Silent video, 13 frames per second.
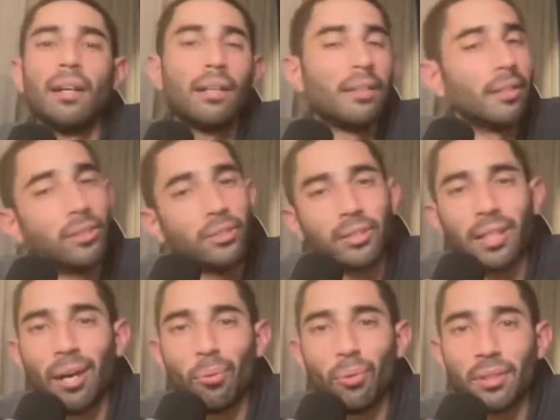Yo, so
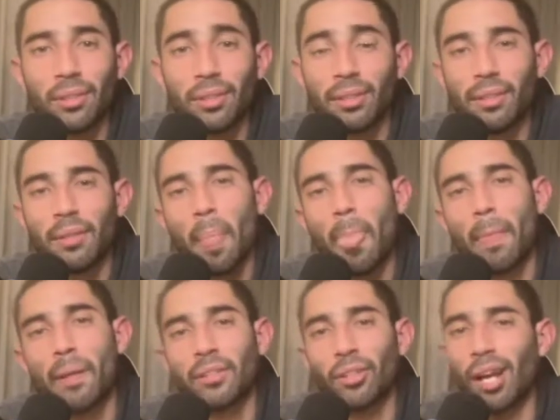that
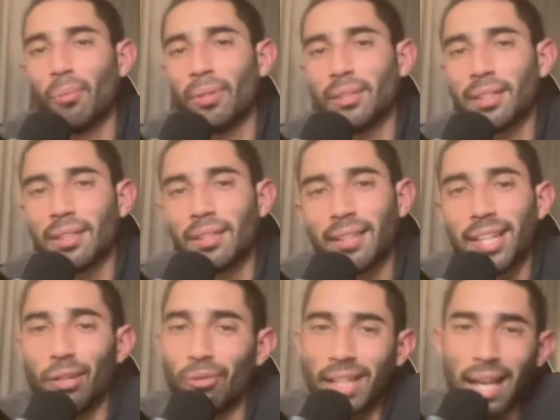was
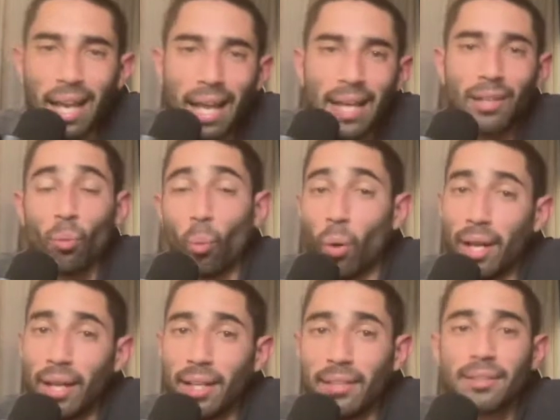Kieran the Light
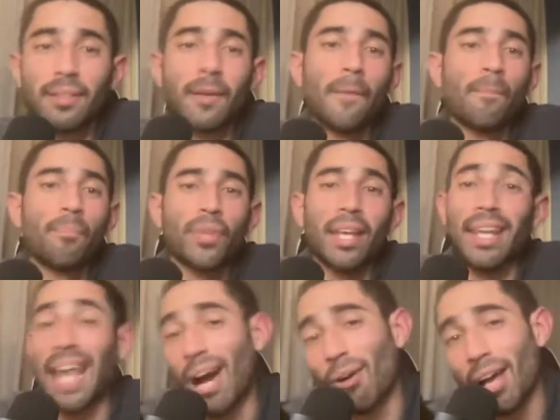Ways.
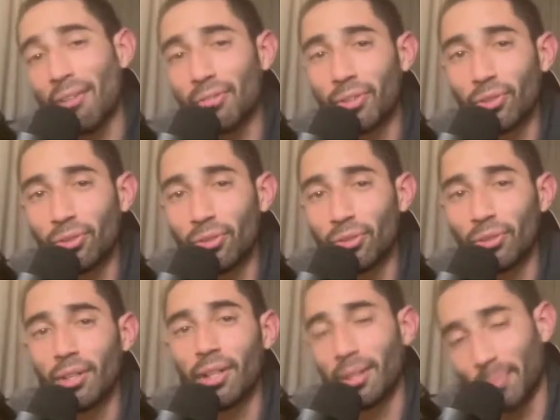Now after
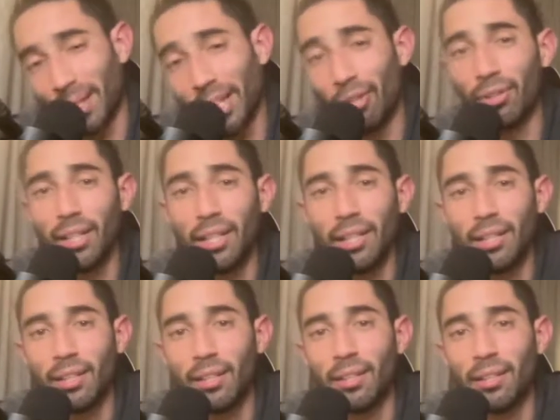hearing
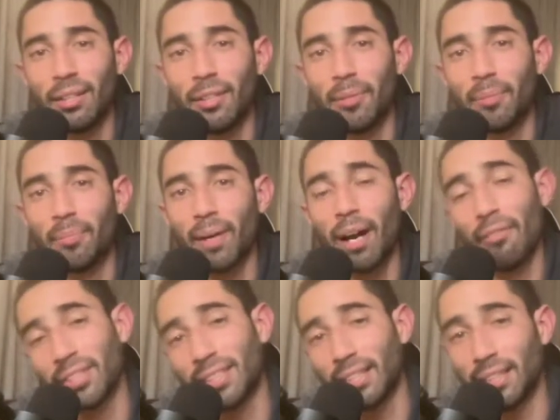it,
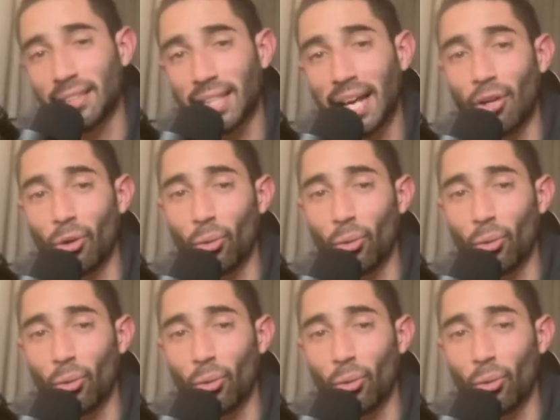obviously the title